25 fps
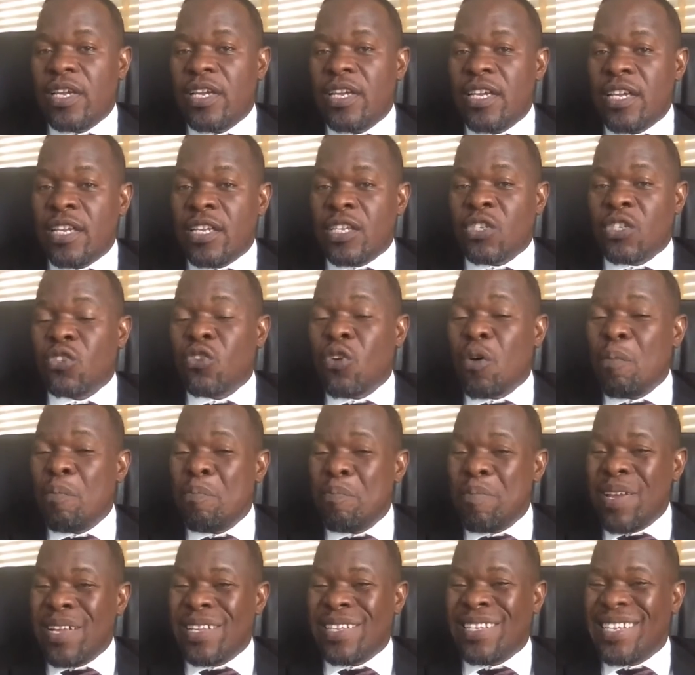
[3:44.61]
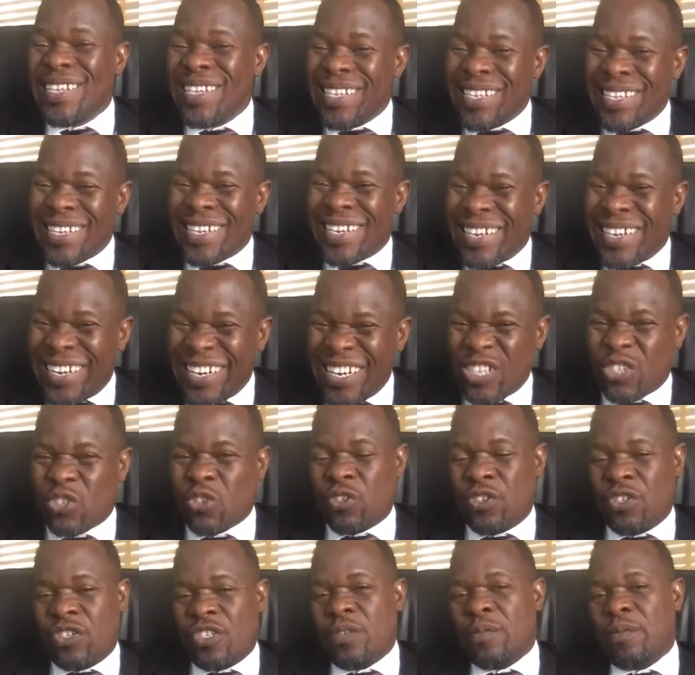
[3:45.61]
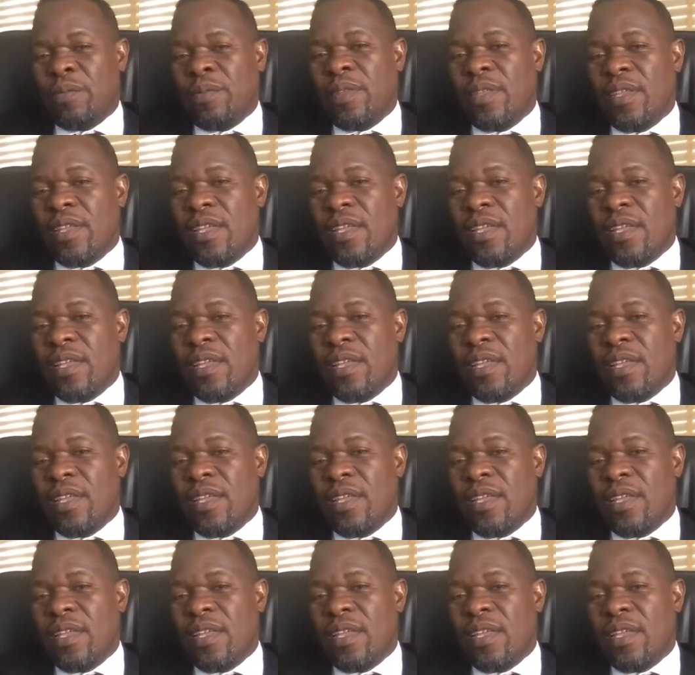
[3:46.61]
is not met in a relationship.